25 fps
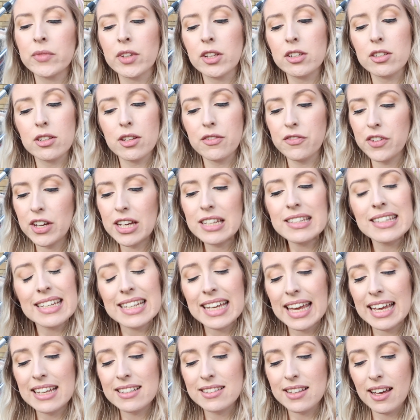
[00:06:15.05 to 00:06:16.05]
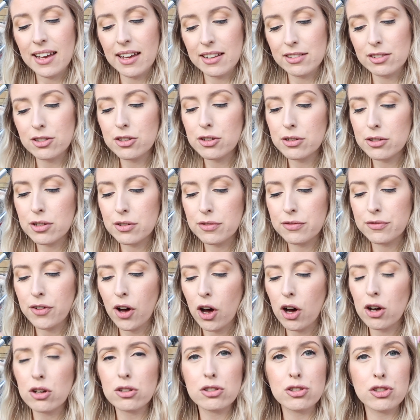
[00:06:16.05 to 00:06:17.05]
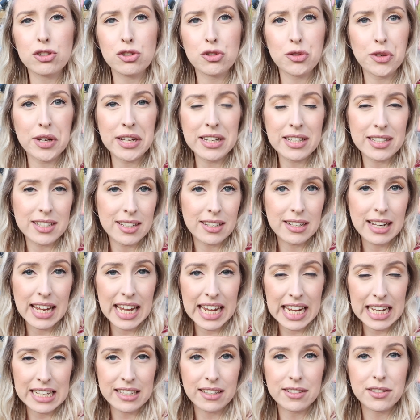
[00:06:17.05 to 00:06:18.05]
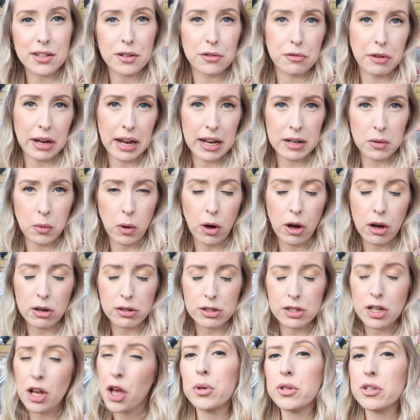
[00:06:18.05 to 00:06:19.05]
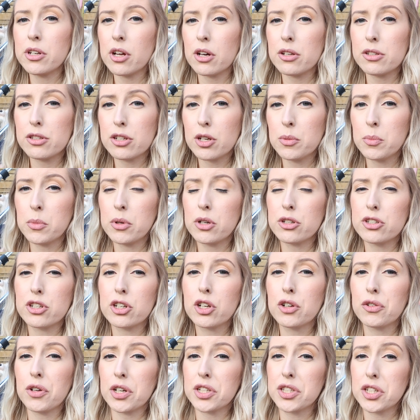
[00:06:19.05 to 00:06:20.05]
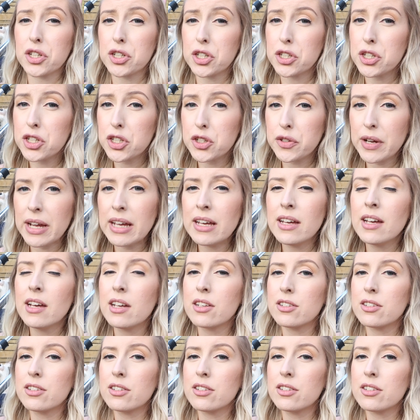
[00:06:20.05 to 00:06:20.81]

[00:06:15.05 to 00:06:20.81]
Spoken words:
So the first thing is that it's good for street and easy terrain walks, but not so much cross country.